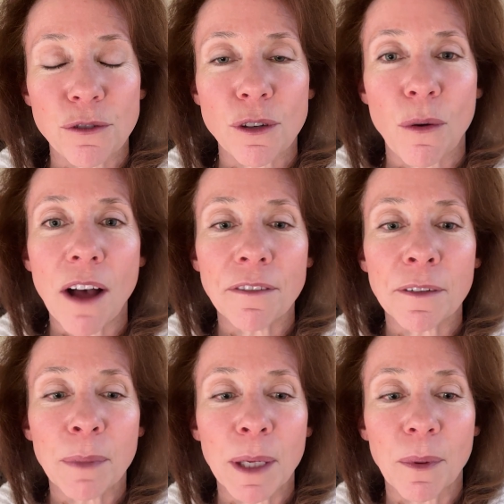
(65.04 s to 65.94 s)
So
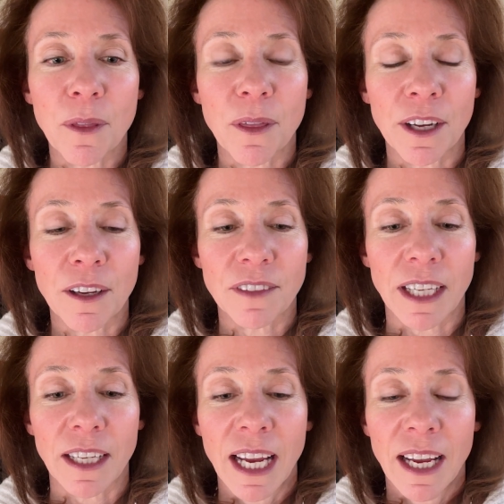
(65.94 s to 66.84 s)
often people think of
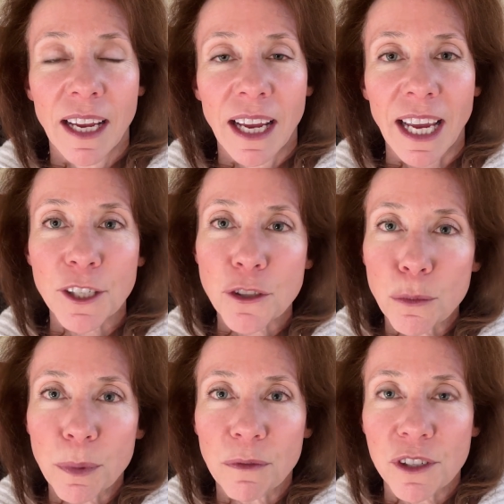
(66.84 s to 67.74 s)
it at a
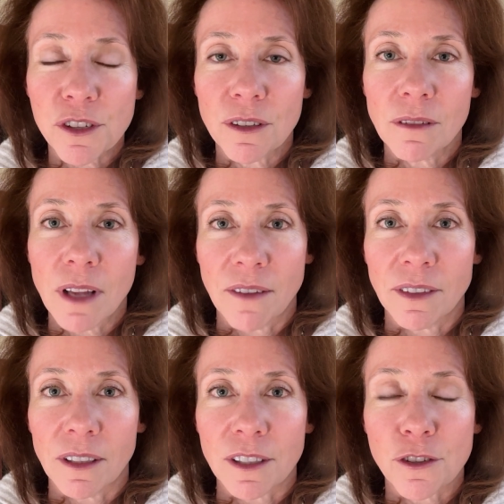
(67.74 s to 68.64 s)
superficial level.